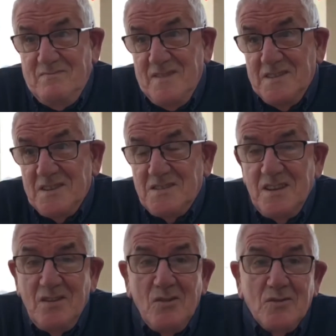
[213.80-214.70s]
As I say,
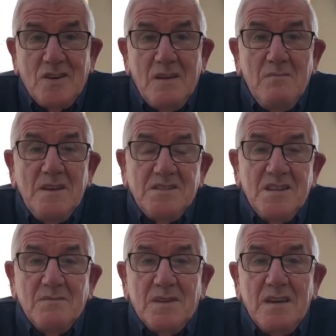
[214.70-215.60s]
they all came, most of
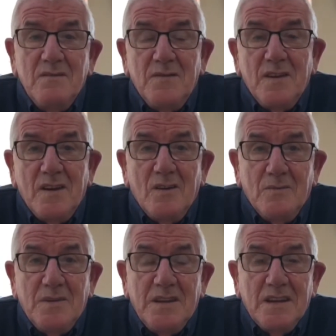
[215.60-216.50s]
them came from up
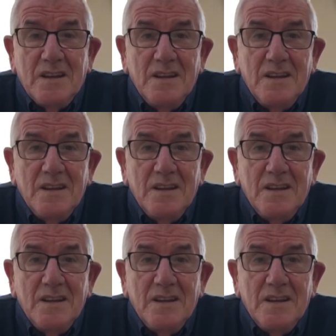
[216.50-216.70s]
here.